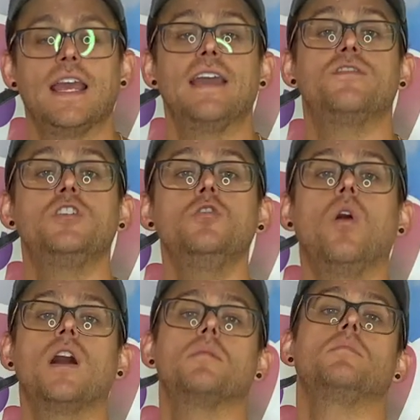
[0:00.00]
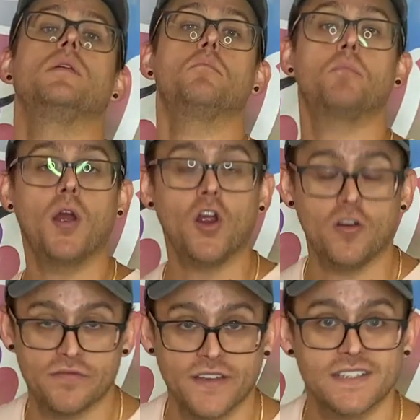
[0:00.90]
If you want to be
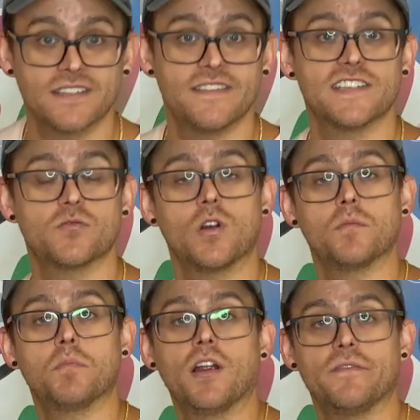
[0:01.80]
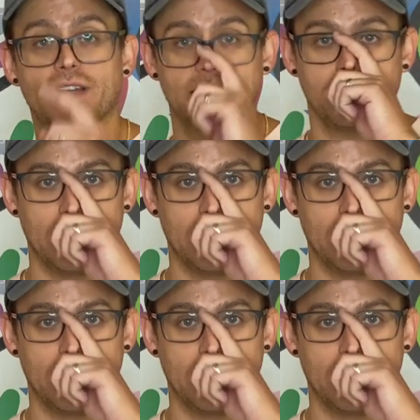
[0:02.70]
perfect, this word perfect